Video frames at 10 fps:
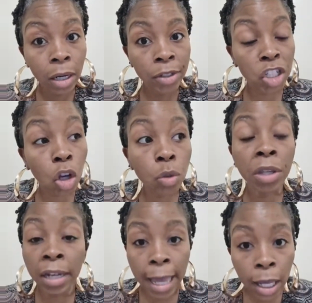So
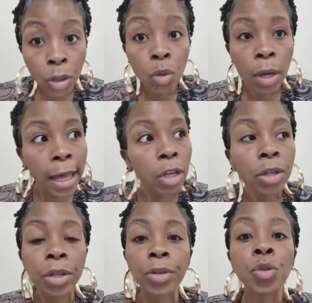now you
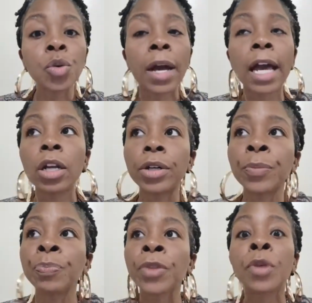gotta, you
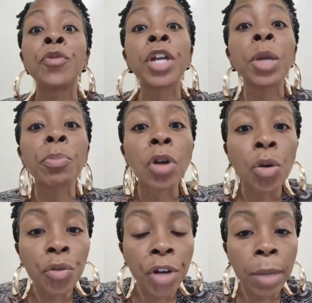gotta
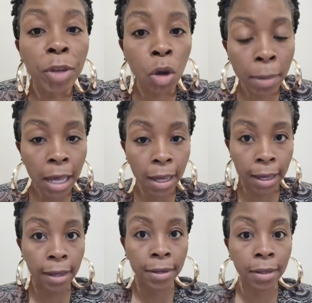Reprogram your
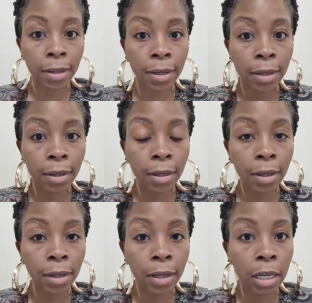mind.
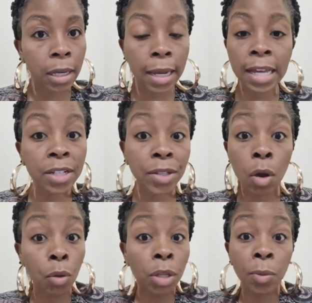And that is the
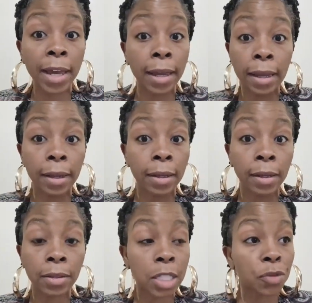only way
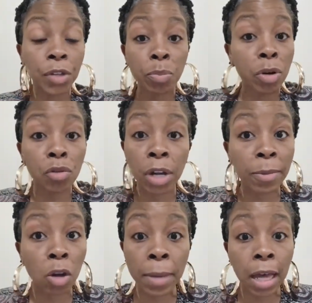to reprogram
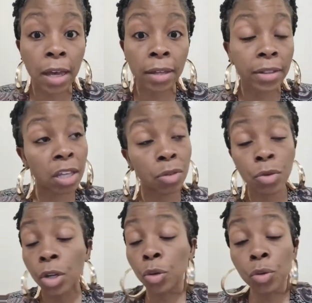your mind. You
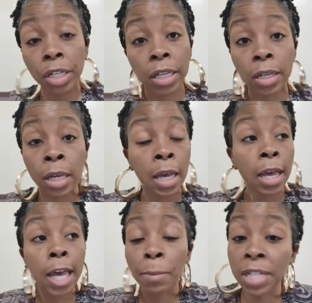know, you could get
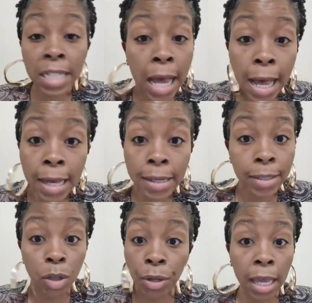hypnotized,
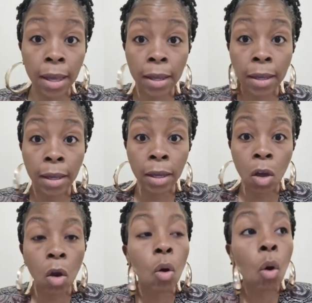okay?
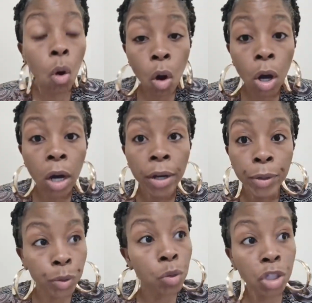Or
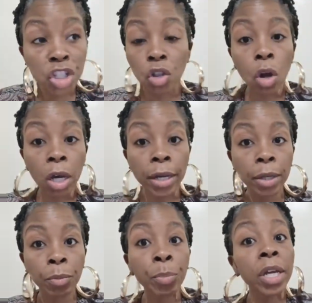you could
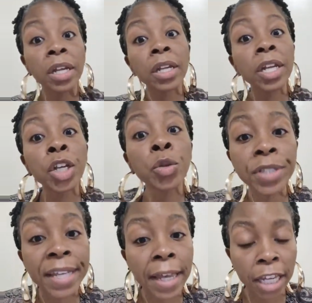start putting in a new
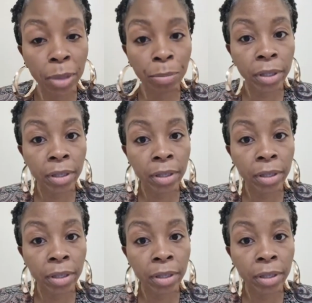tape.